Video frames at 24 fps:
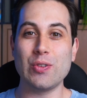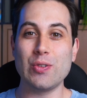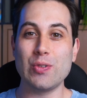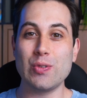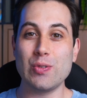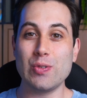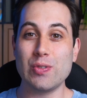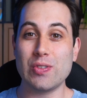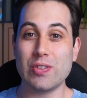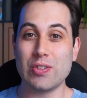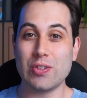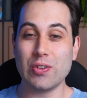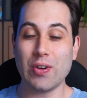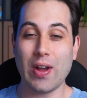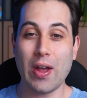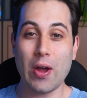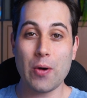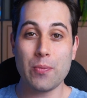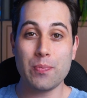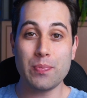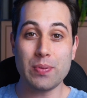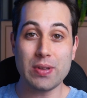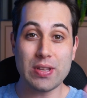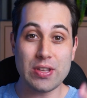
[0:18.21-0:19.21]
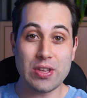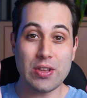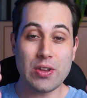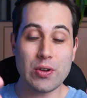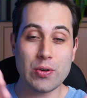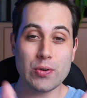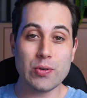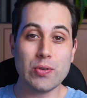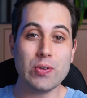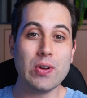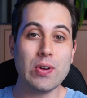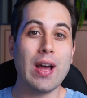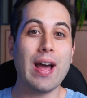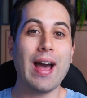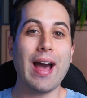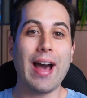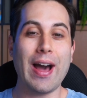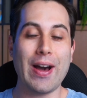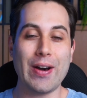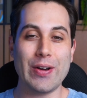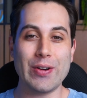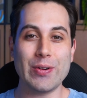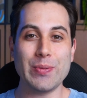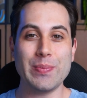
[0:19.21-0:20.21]
tools to help you
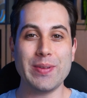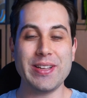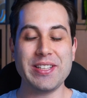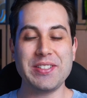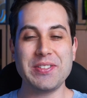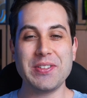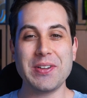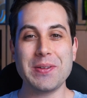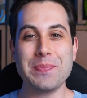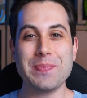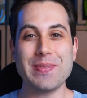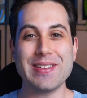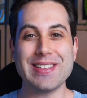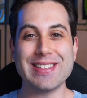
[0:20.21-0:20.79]
automate your